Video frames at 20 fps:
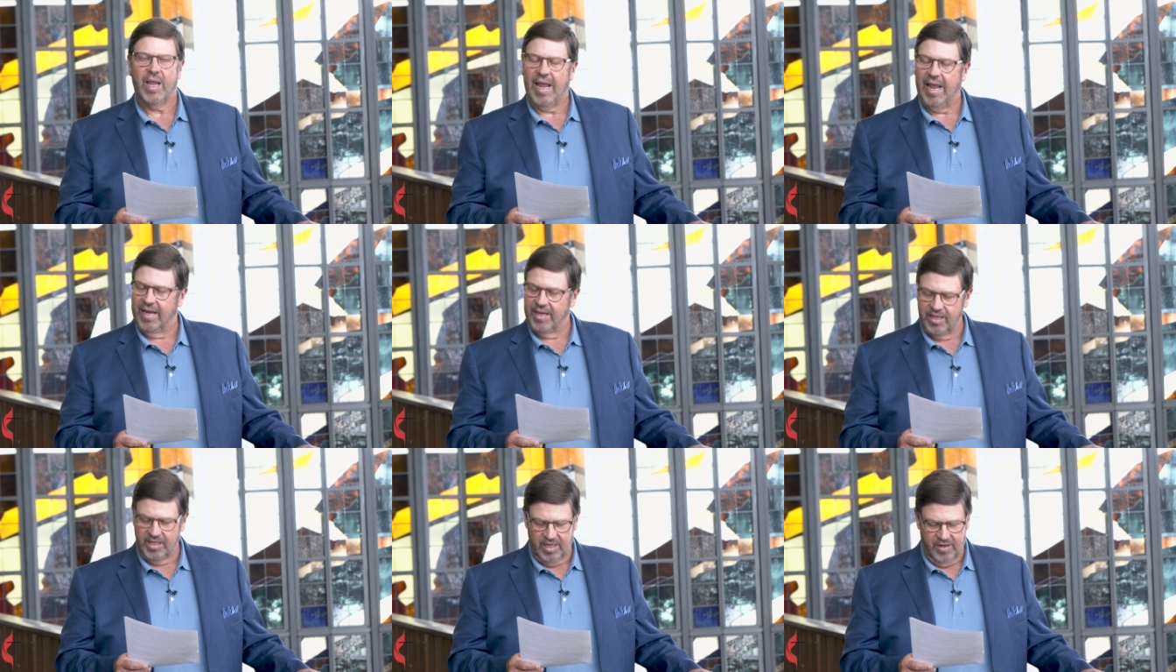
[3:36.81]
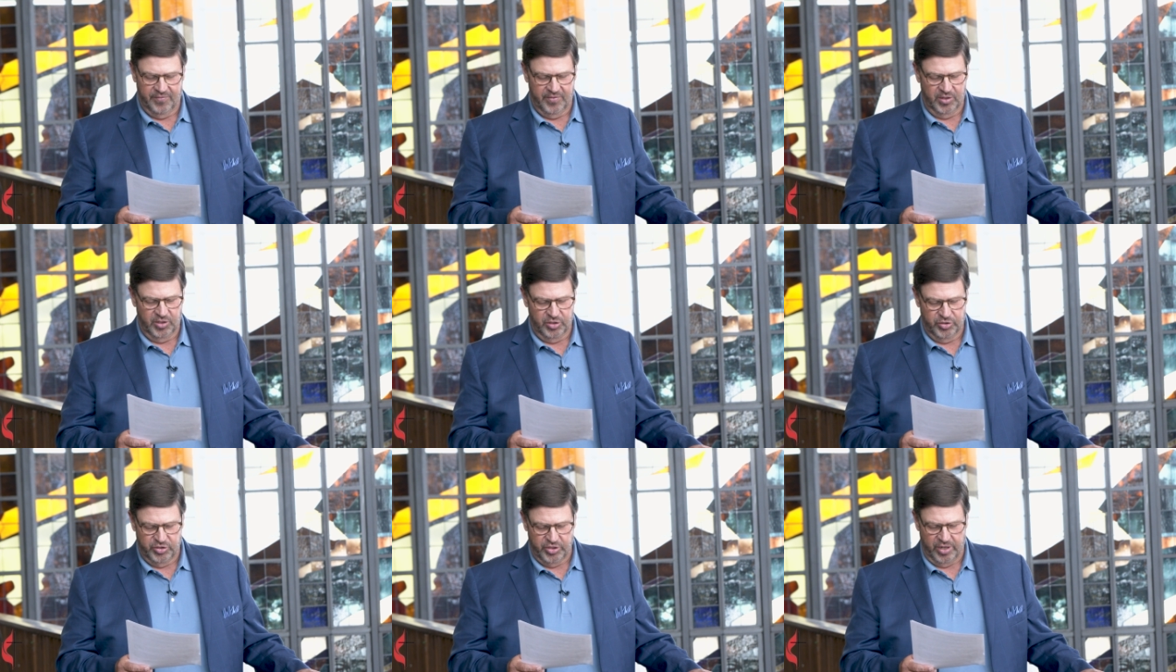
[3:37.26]
and
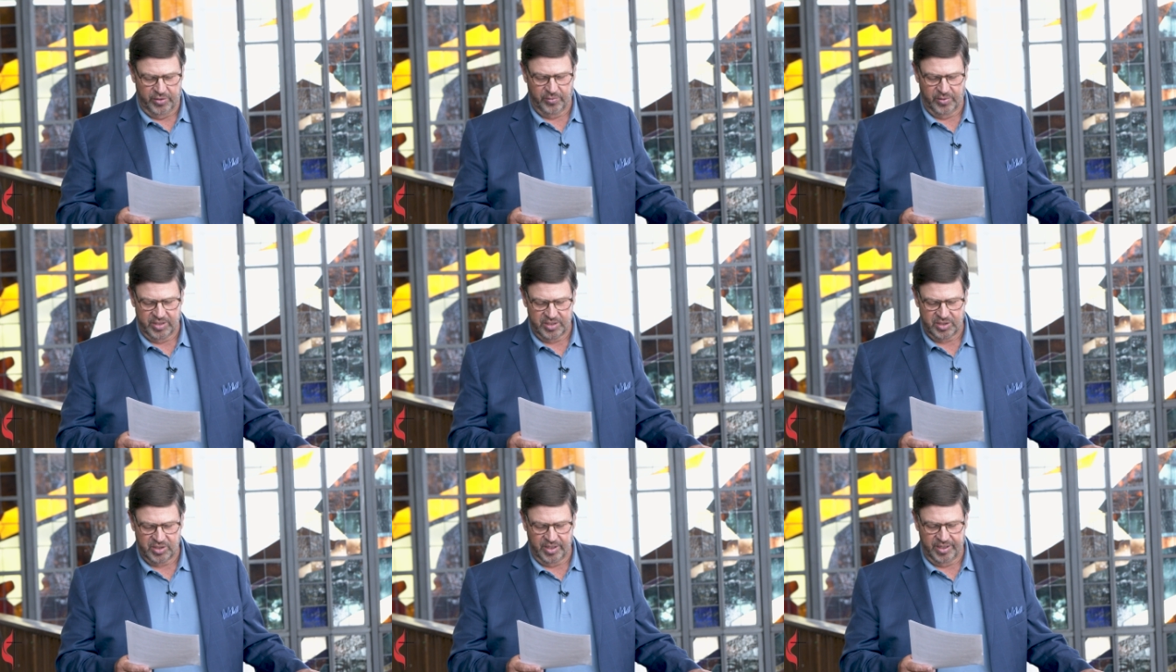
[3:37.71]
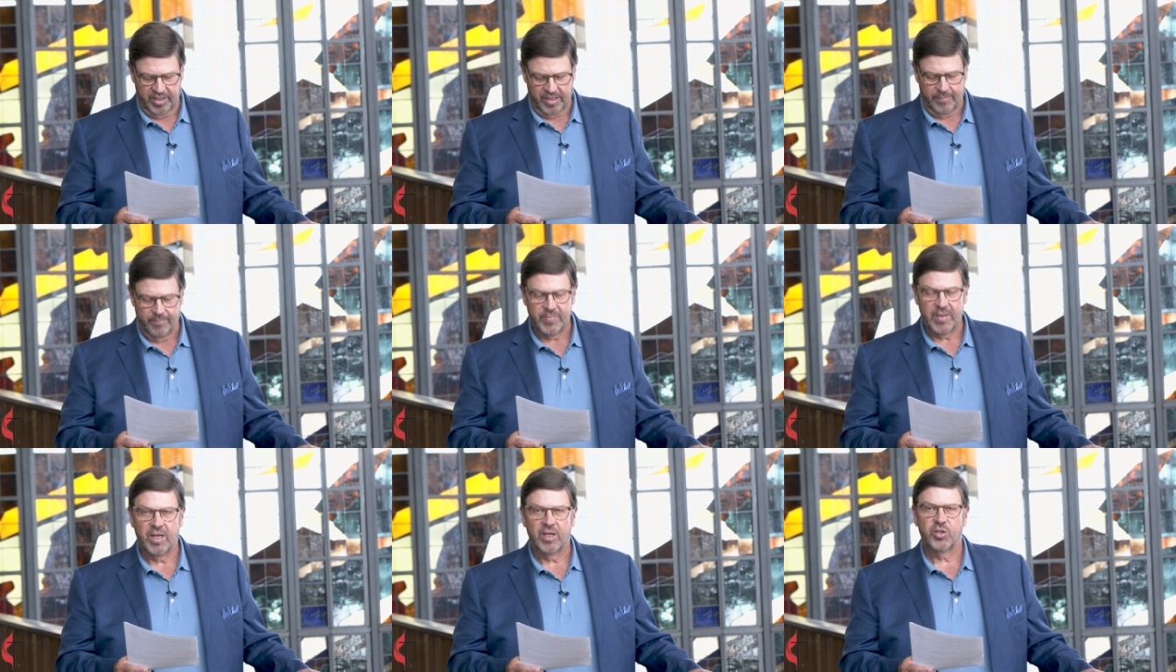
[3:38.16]
given generously
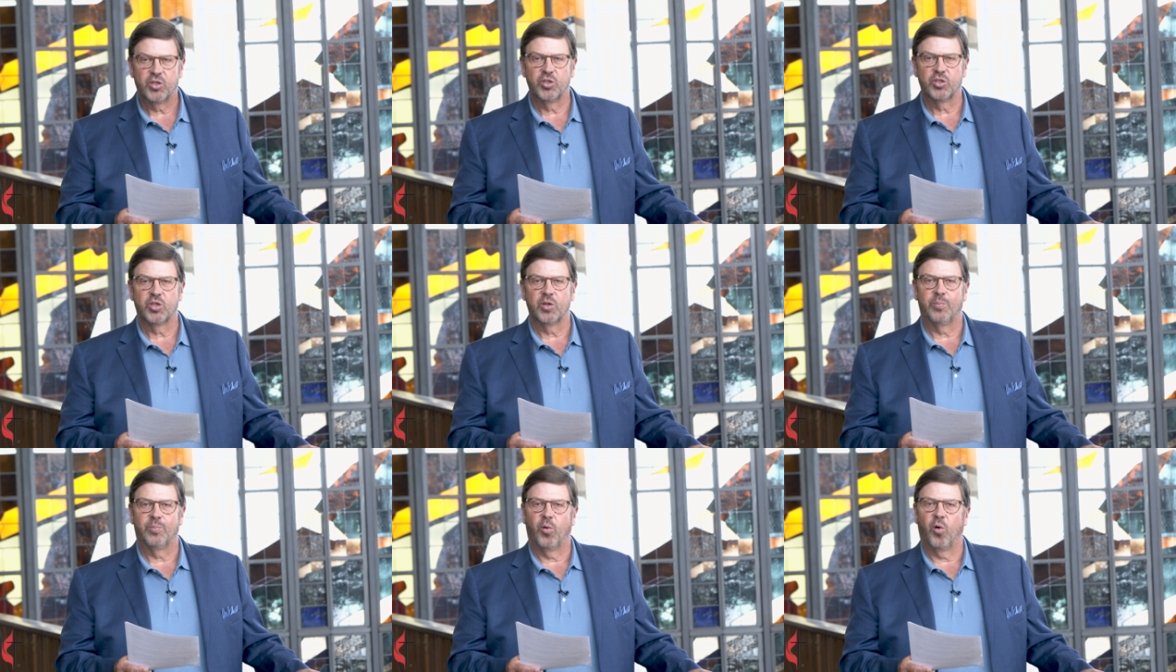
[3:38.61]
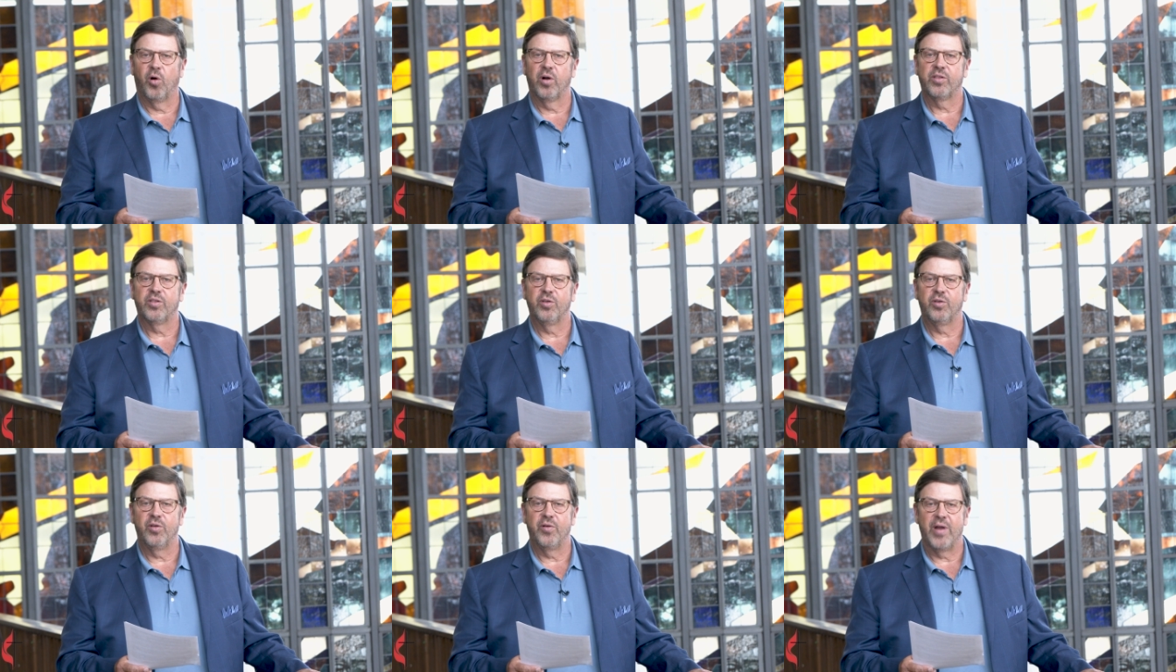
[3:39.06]
to
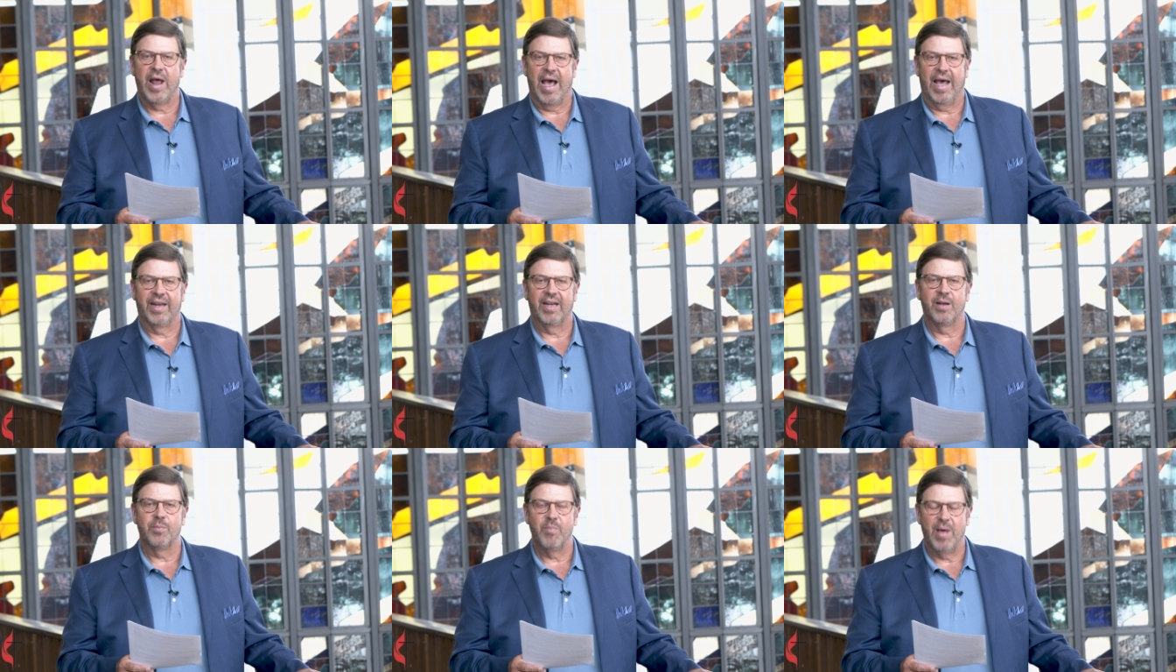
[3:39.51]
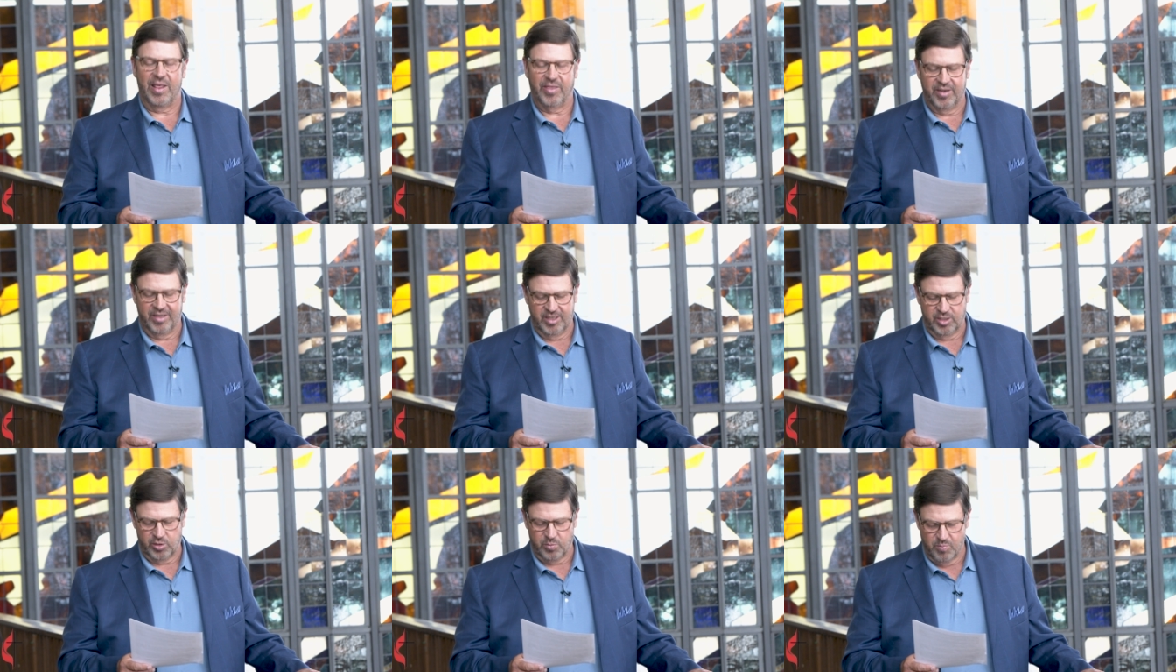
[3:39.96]
support the United
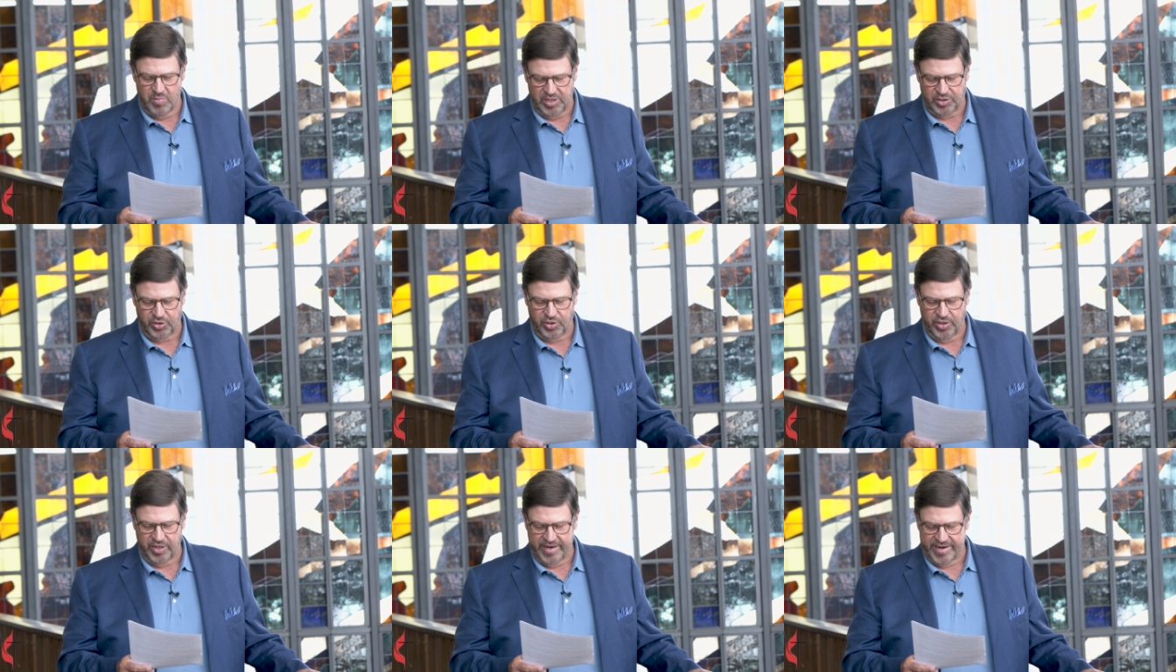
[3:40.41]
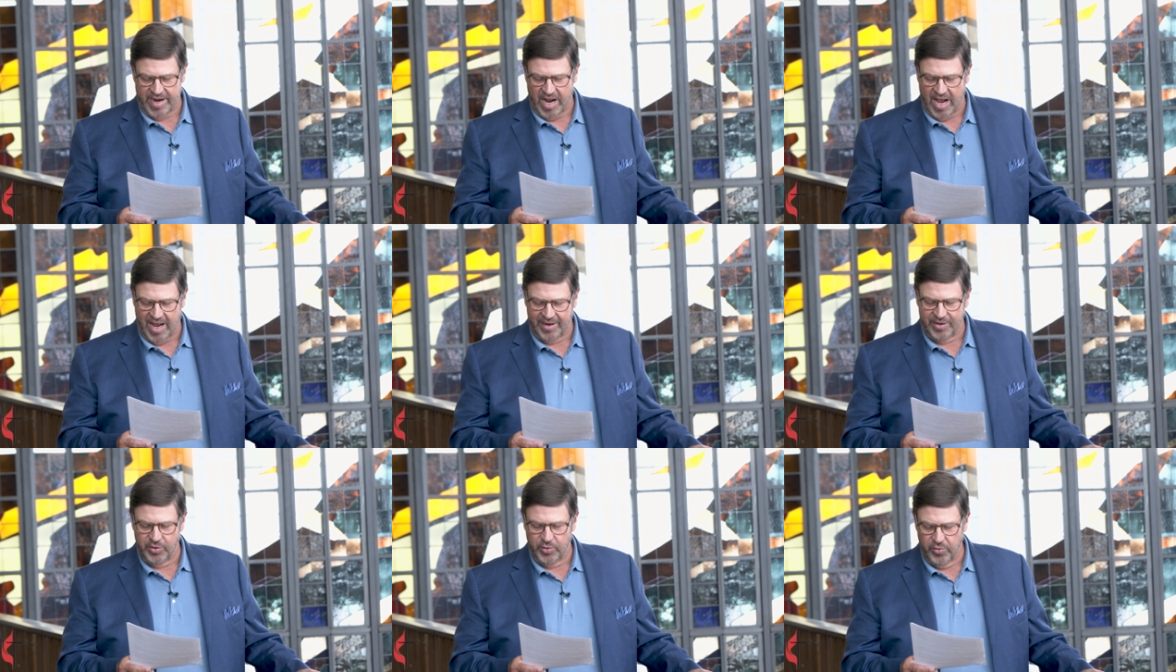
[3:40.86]
Methodist mission in
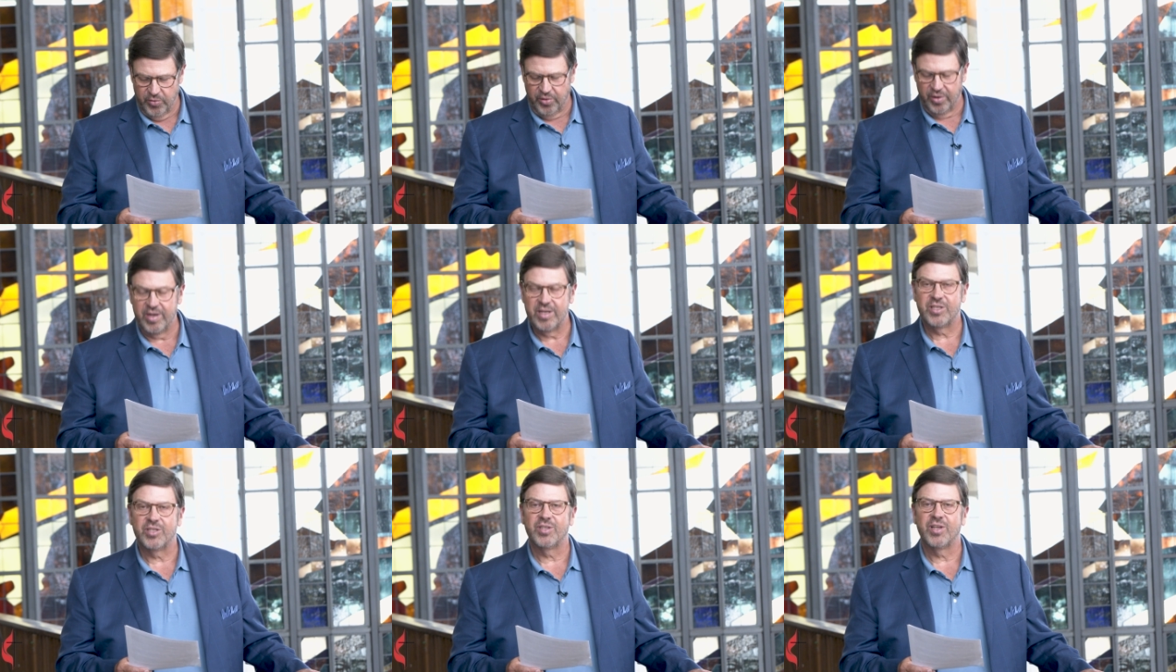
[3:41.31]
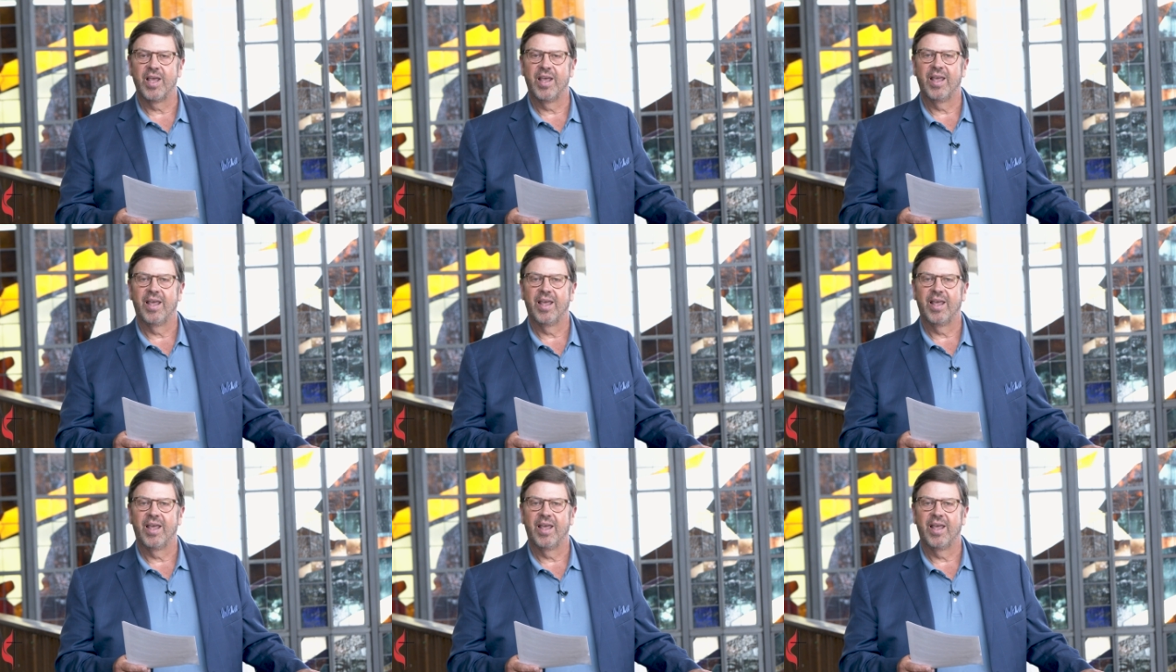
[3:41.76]
Honduras